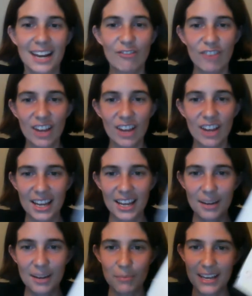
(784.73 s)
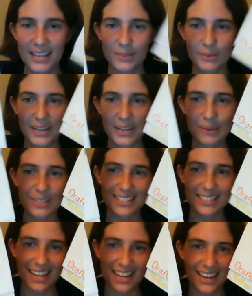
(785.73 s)
of fun because when he was
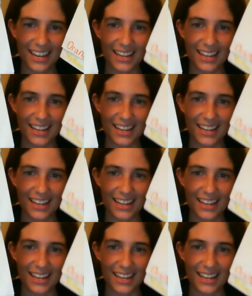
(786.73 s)
done...